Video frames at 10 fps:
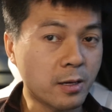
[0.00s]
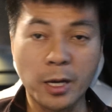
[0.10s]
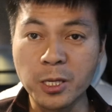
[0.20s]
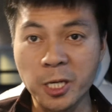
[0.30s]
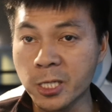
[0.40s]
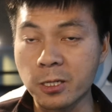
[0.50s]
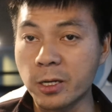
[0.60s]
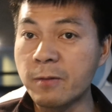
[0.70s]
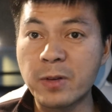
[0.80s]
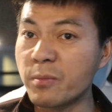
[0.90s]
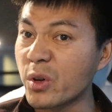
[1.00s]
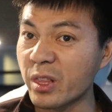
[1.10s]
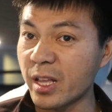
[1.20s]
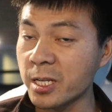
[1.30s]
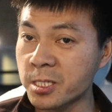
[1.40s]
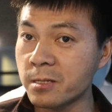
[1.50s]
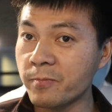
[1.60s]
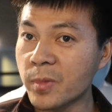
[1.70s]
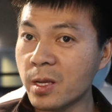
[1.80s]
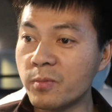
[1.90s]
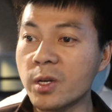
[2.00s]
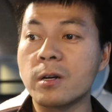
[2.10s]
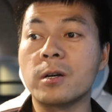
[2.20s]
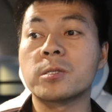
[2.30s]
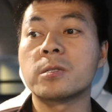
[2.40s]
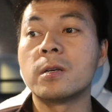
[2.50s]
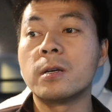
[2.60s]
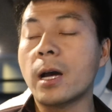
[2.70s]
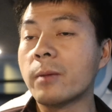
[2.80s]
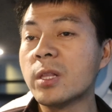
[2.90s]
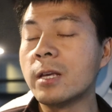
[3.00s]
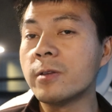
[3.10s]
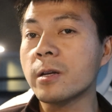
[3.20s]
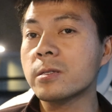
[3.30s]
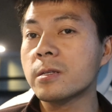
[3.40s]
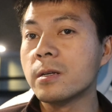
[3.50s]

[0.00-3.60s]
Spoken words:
any Tesla, even a Model S, because I believe that